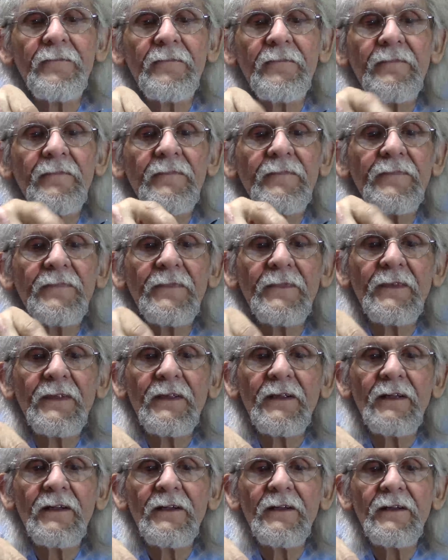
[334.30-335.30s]

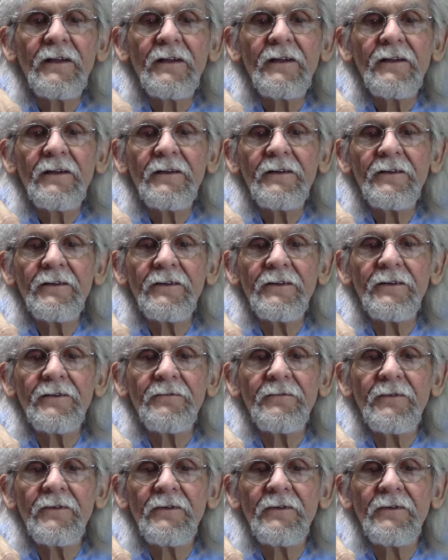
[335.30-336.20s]
Nobody speaks.